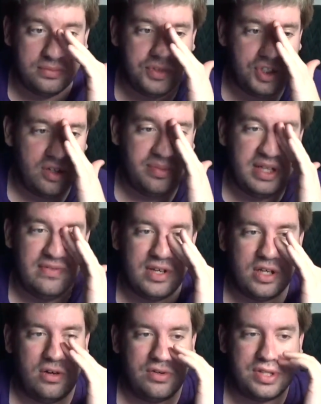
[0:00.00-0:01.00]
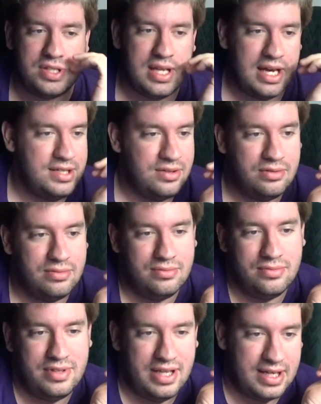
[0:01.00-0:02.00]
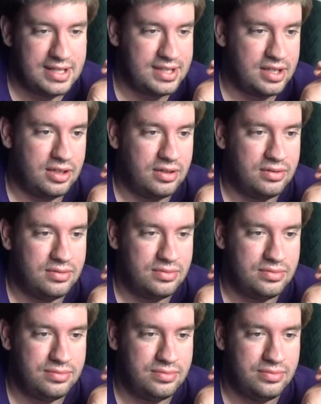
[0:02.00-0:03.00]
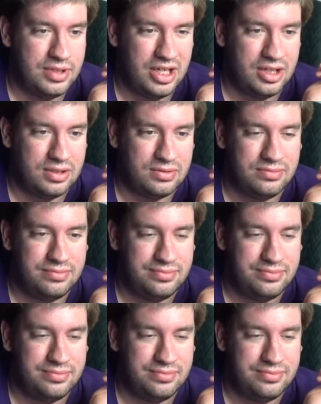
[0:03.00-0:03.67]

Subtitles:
Do you believe in ghosts? I don't think so. No.